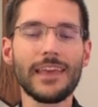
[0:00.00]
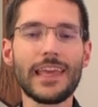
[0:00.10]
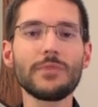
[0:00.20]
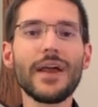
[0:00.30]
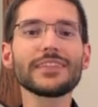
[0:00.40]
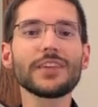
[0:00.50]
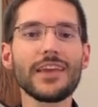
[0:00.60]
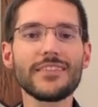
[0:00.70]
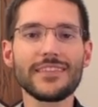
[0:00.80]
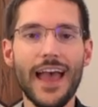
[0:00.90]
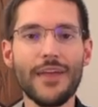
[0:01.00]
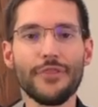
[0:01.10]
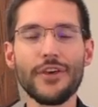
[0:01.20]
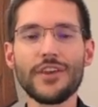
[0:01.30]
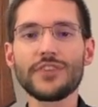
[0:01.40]
He went to his death
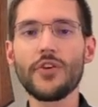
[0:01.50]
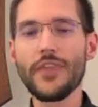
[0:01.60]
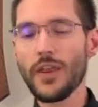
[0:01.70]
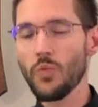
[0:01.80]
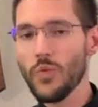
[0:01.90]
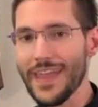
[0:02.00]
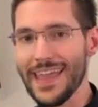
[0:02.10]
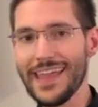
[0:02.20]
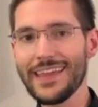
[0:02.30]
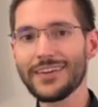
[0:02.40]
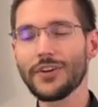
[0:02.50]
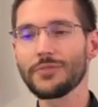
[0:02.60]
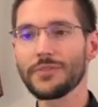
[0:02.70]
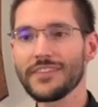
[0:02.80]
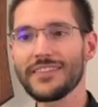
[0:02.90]
so that we could
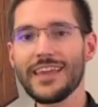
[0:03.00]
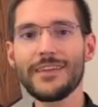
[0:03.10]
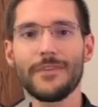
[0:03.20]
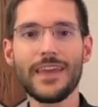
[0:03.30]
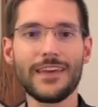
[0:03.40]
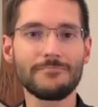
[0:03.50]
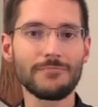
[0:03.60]
receive him